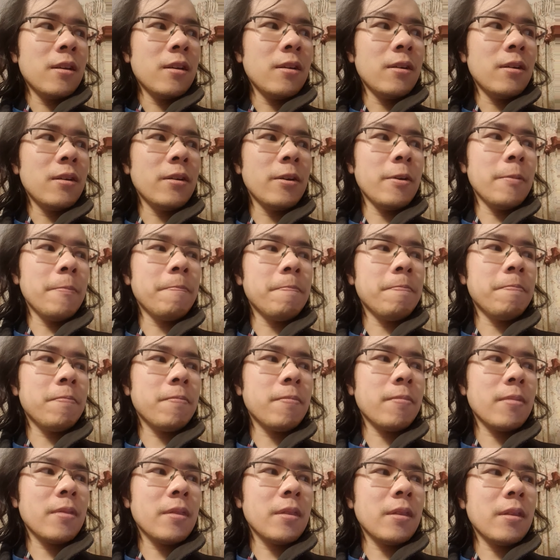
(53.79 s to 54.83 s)

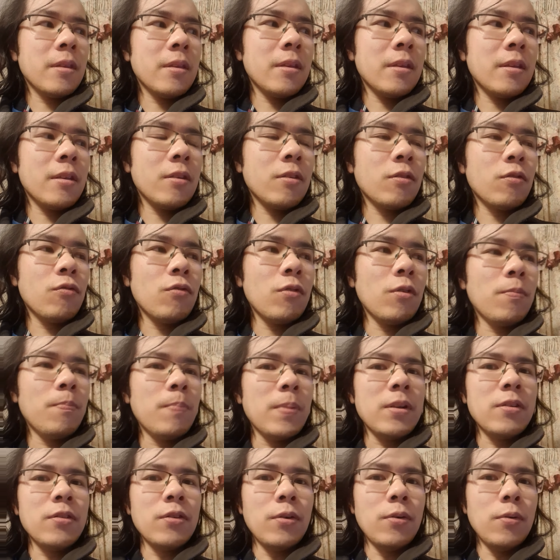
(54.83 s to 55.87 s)
Truth
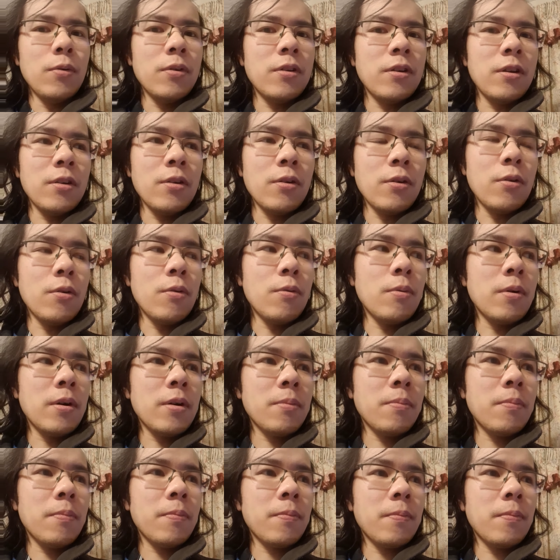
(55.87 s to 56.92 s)
be told, you
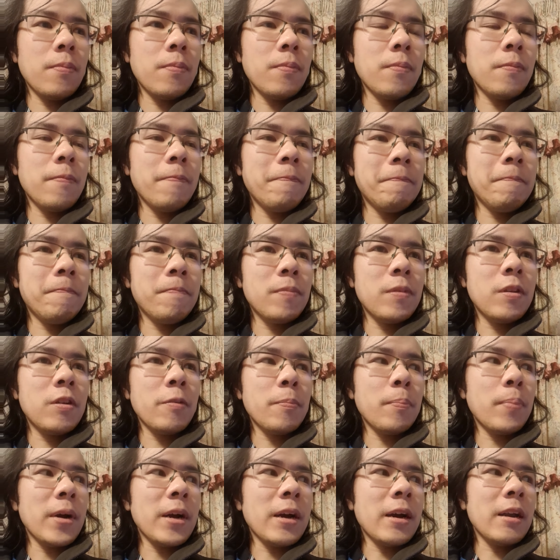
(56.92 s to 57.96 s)
know,
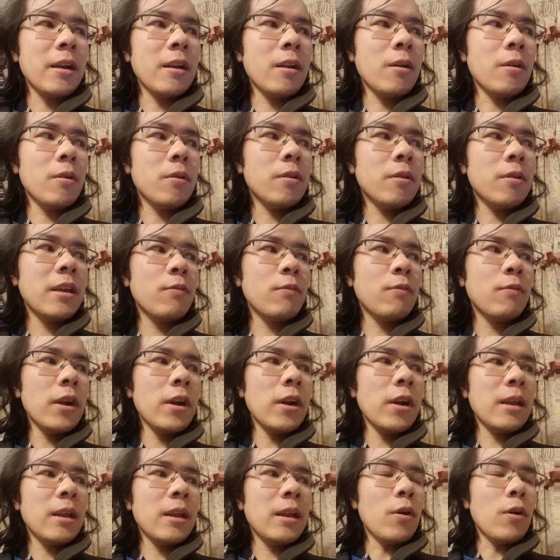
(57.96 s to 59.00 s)
Japan did
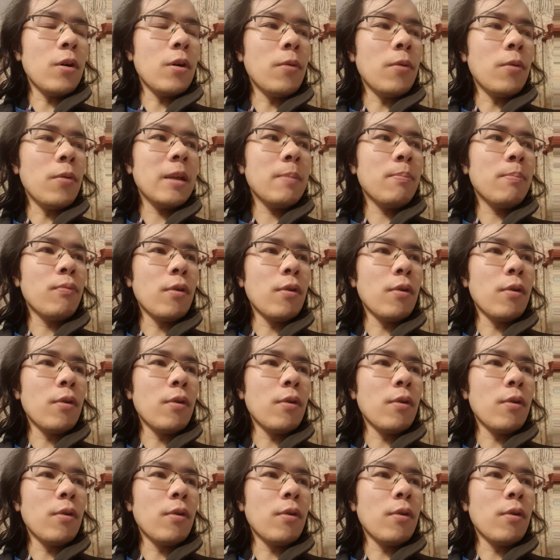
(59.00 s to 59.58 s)
really well when they